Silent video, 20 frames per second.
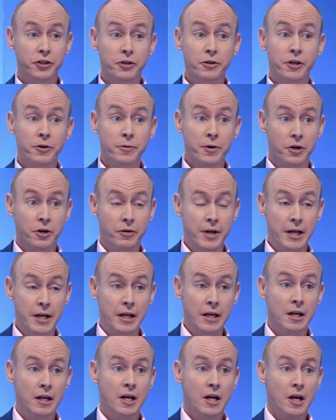Do you
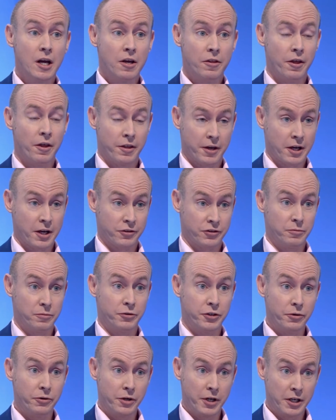agree that the
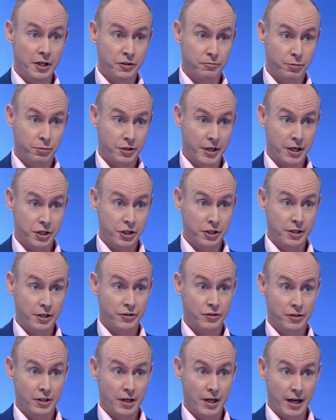customs union is
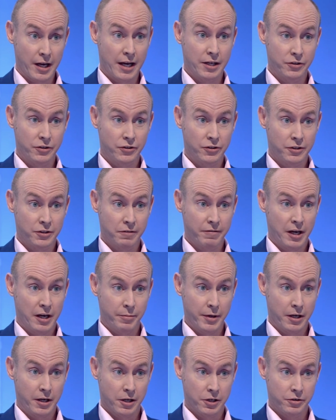protectionist against
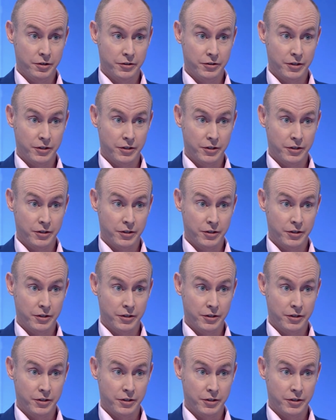developing countries?